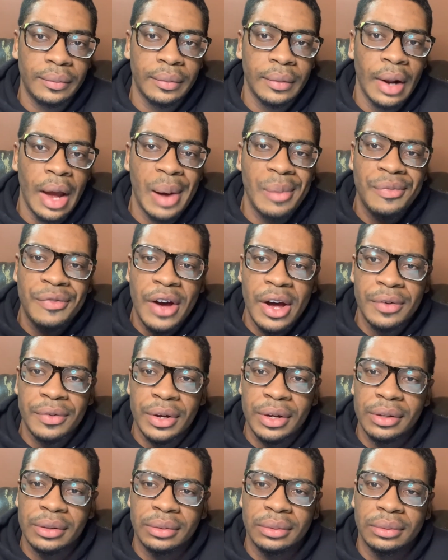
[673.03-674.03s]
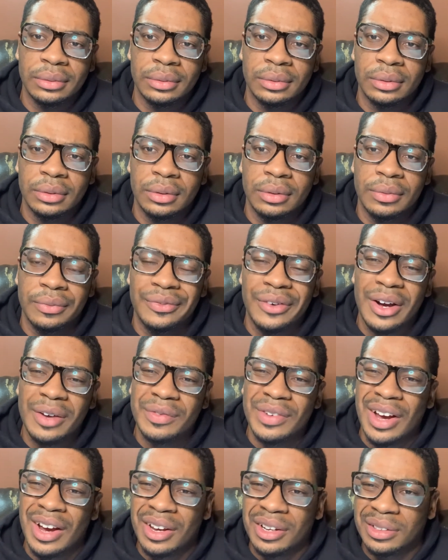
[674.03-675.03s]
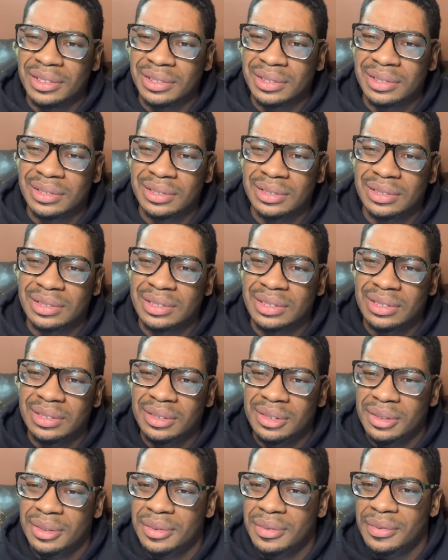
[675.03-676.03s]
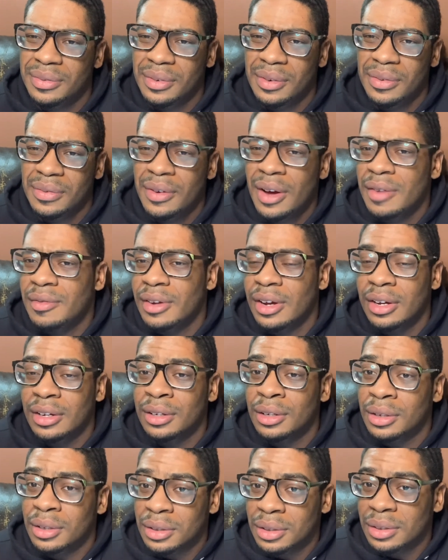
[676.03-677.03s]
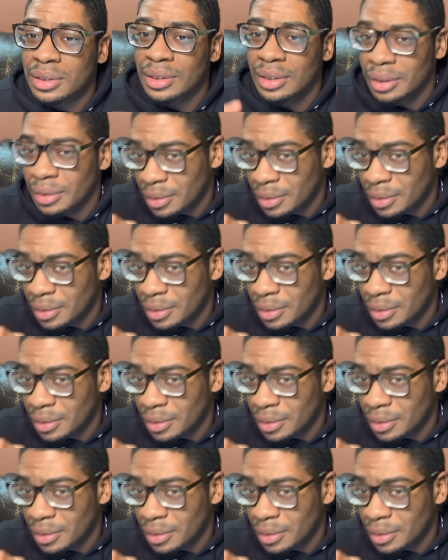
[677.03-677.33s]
I'm five eight, five nine, uh, five nine.